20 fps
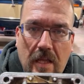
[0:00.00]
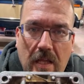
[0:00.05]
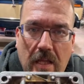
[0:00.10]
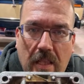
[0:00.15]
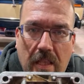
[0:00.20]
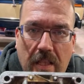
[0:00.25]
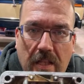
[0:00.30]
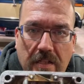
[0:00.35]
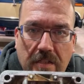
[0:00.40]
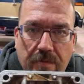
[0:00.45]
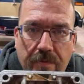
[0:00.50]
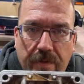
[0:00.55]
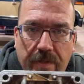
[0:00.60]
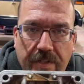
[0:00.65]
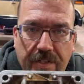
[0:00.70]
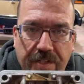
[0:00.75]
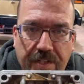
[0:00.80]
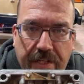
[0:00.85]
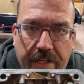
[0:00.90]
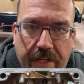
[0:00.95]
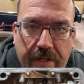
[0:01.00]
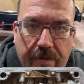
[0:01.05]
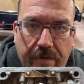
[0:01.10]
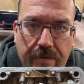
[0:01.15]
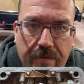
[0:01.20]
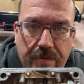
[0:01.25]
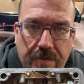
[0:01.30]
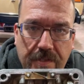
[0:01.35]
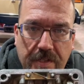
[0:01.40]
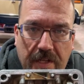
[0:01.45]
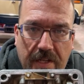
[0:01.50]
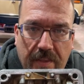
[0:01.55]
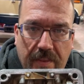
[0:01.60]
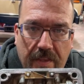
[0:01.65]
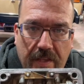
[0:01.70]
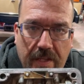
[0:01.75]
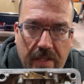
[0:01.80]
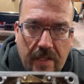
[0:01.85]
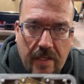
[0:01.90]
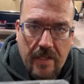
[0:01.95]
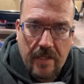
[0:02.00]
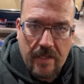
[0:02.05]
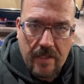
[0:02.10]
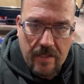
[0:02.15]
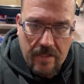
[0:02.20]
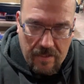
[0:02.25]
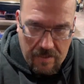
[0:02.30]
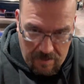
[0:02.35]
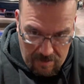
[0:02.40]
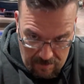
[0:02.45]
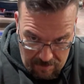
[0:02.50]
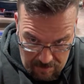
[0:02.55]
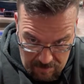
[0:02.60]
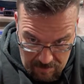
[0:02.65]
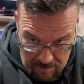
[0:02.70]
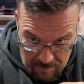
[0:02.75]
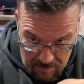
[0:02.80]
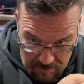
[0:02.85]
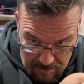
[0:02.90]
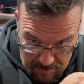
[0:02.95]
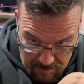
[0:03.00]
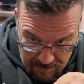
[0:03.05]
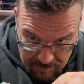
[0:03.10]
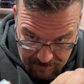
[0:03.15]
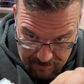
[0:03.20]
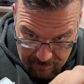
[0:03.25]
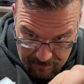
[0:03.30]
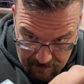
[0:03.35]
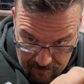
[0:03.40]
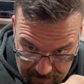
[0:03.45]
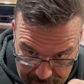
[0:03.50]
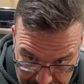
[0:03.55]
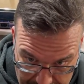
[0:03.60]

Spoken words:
That's where she goes, I think. Does it go like